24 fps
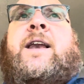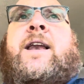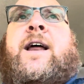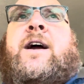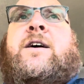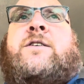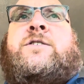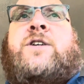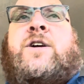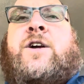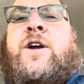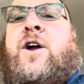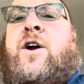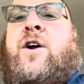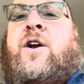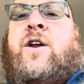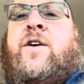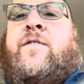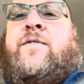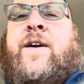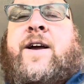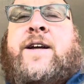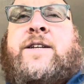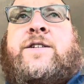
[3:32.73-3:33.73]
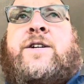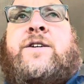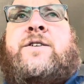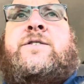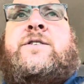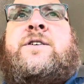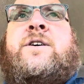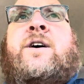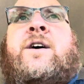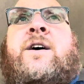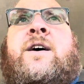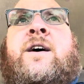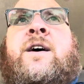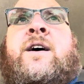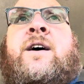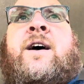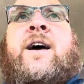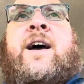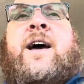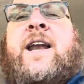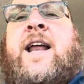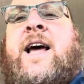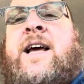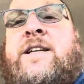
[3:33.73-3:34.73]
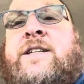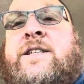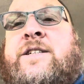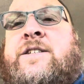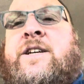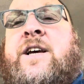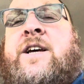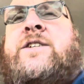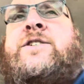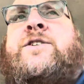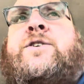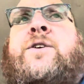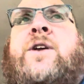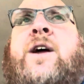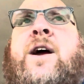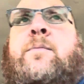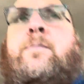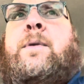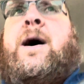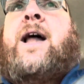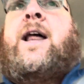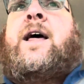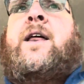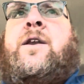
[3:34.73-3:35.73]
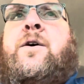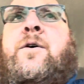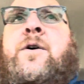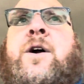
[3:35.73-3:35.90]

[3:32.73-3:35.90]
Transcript: their security features and they just issued everybody a new